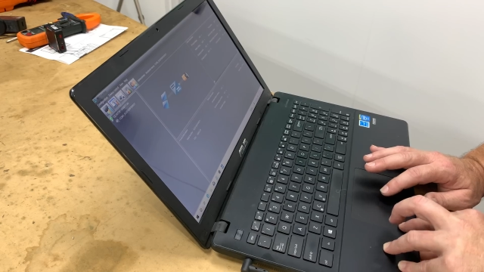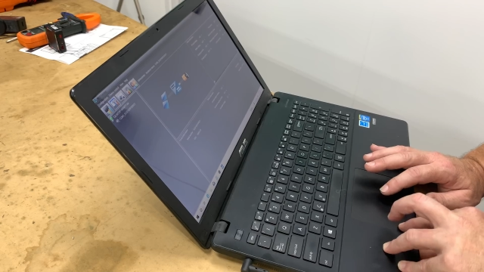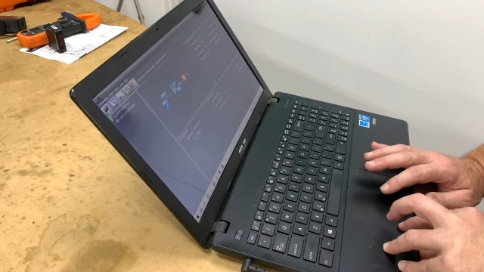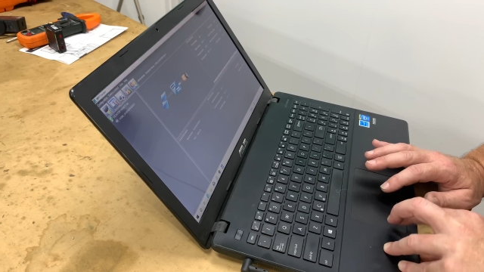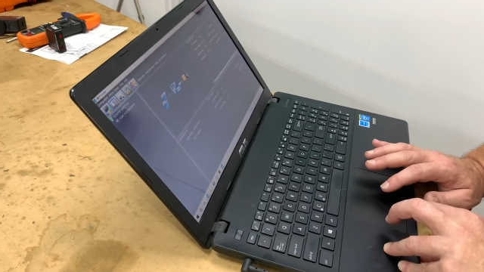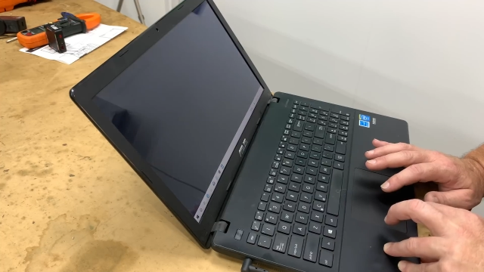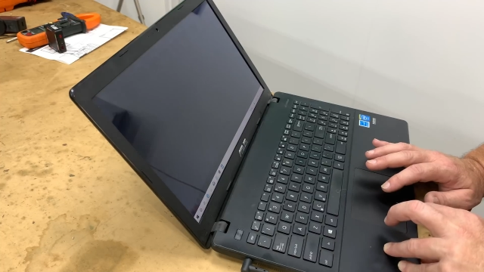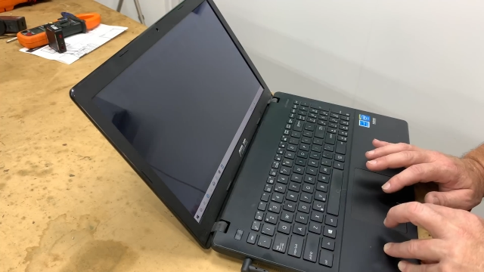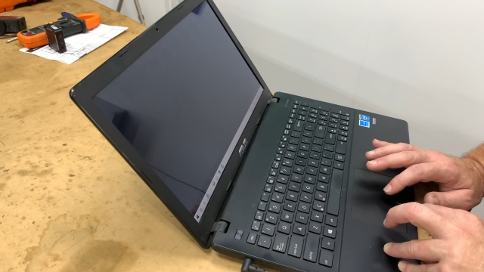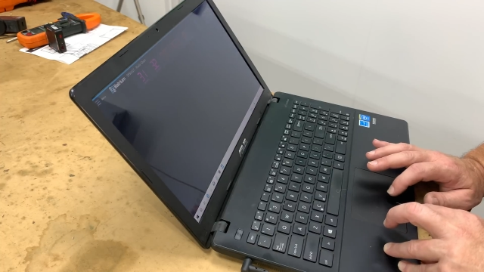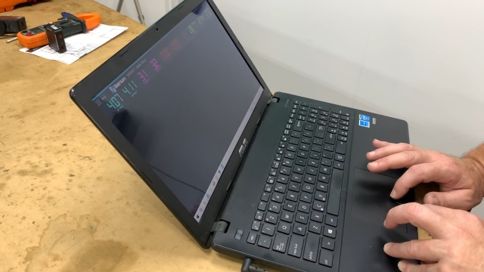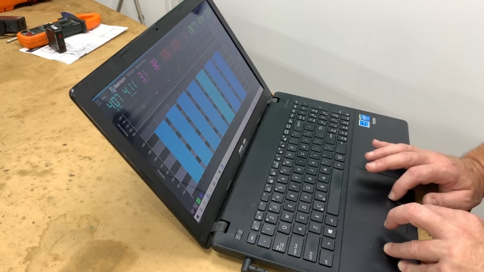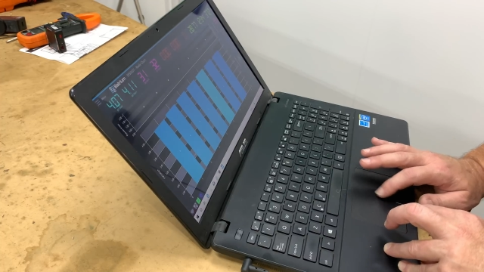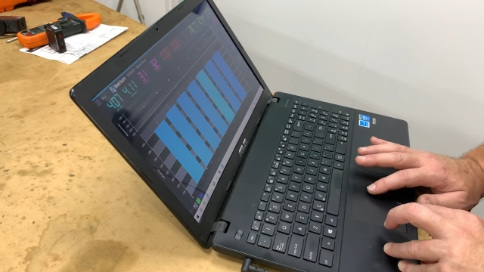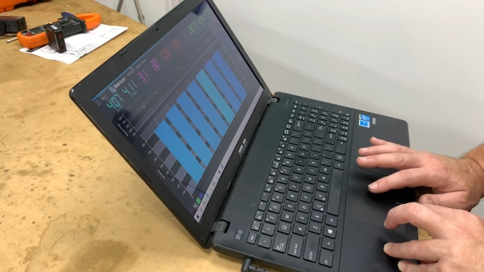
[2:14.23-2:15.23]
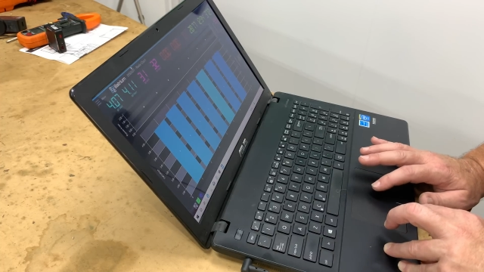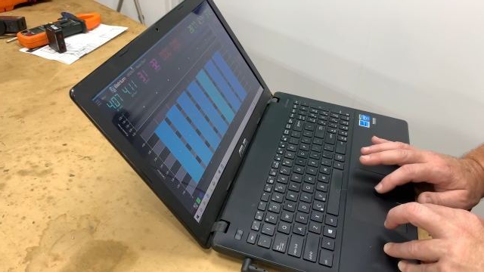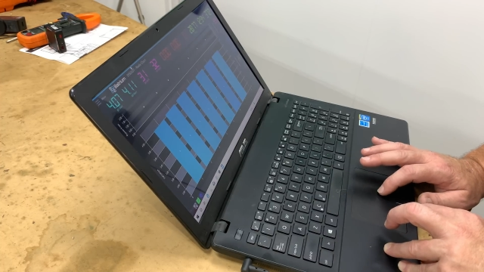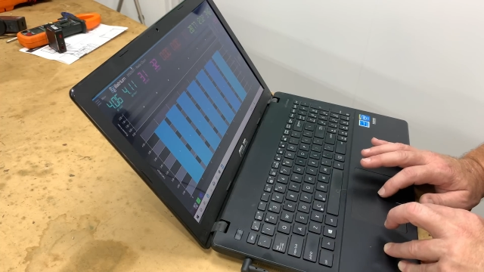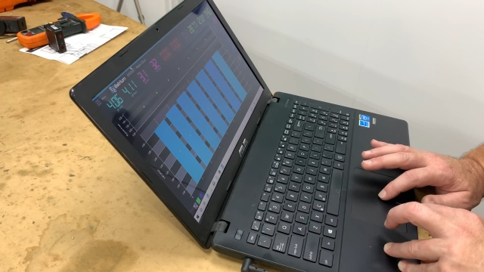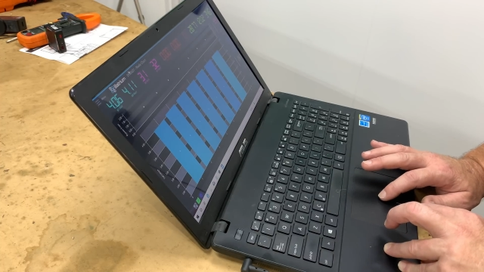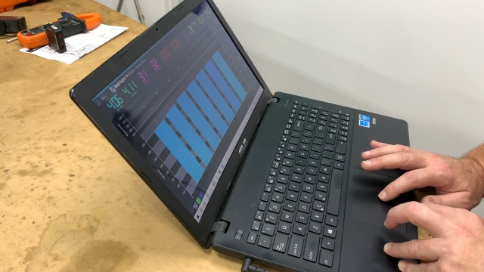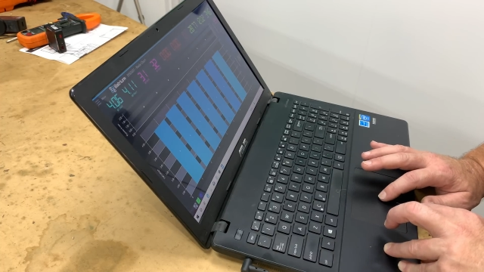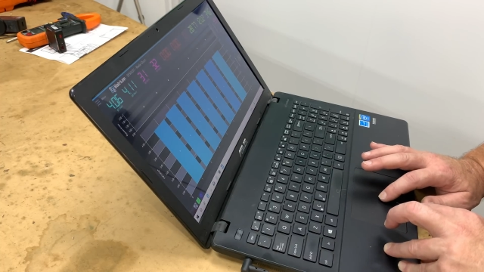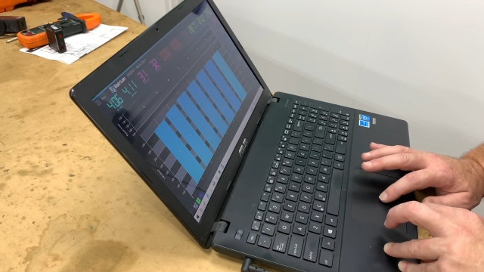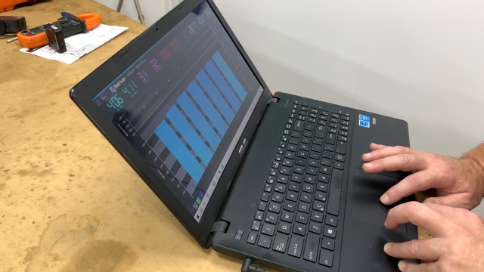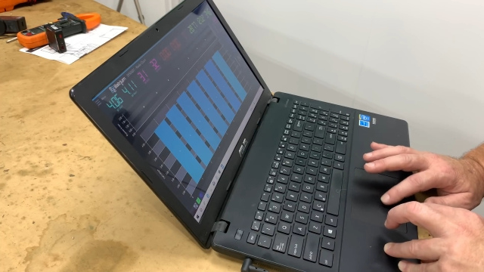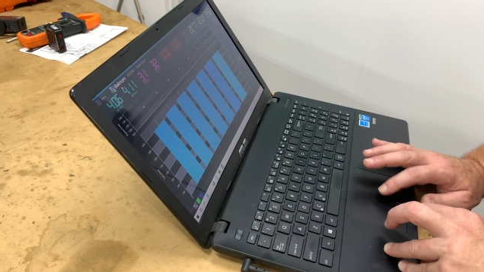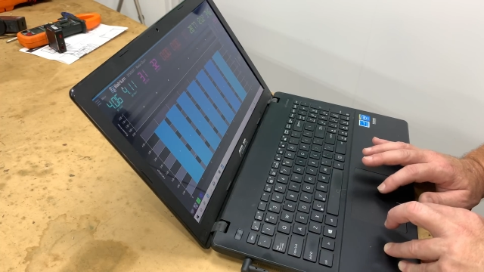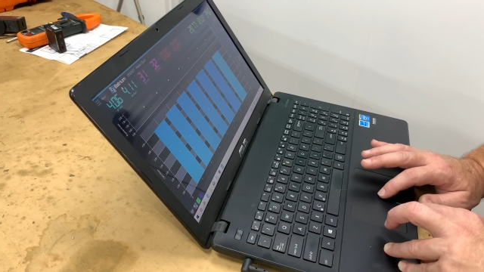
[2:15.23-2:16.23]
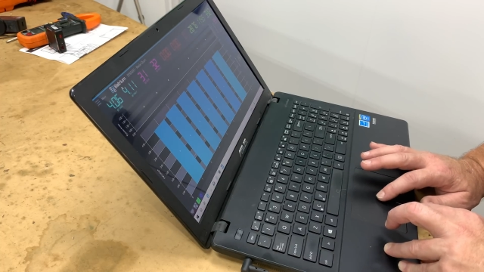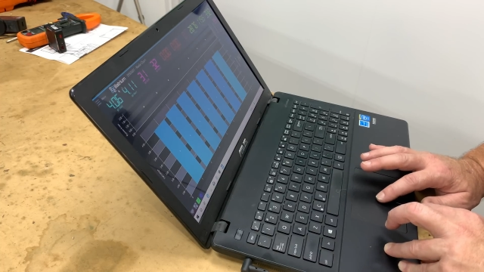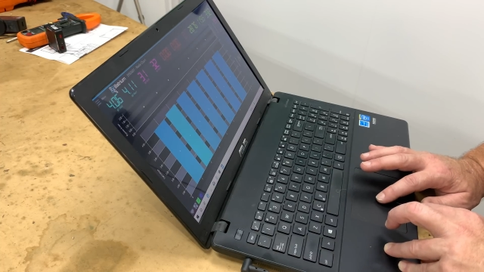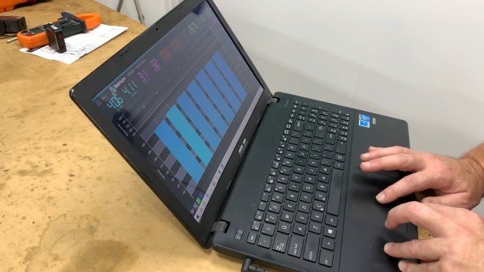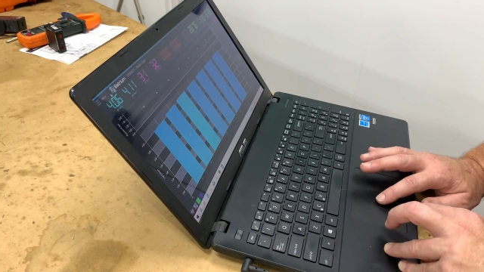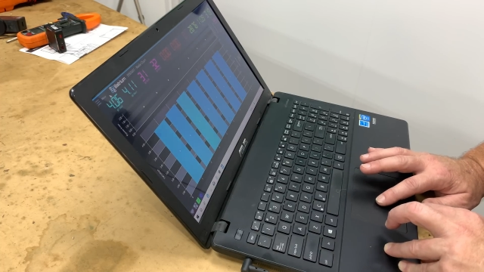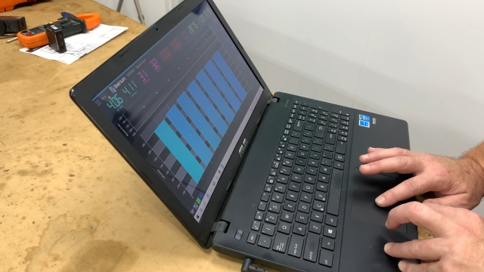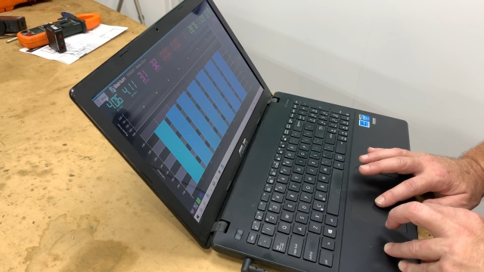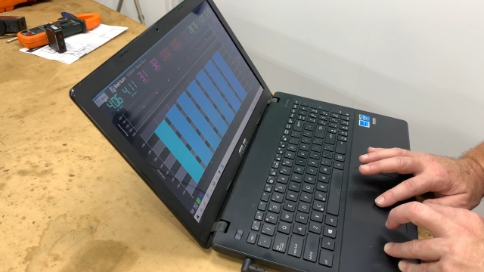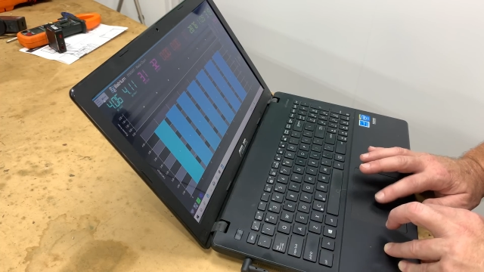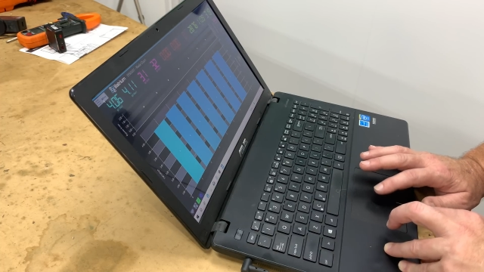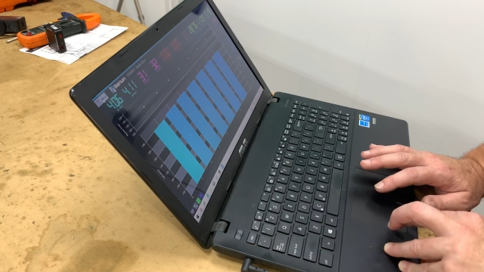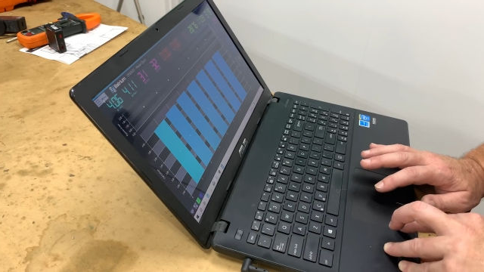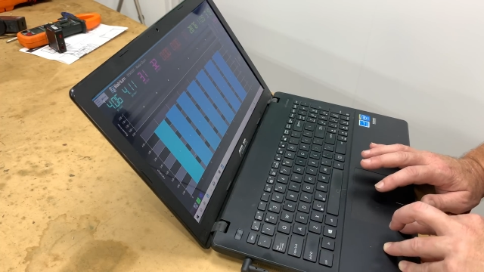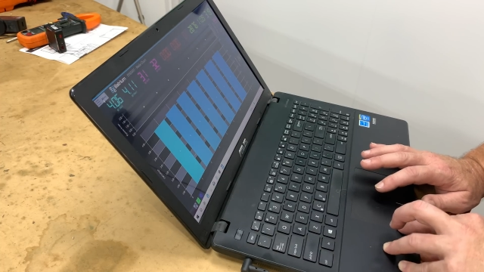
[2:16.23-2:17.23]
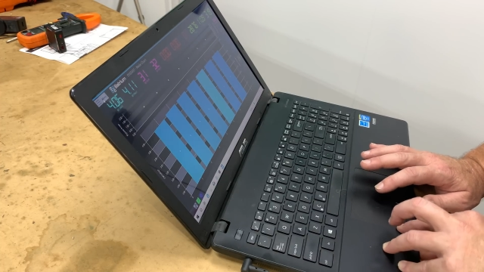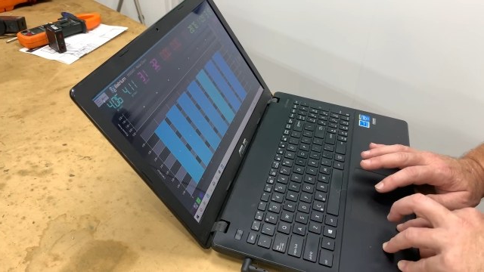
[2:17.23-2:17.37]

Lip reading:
[unreadable: no face in view]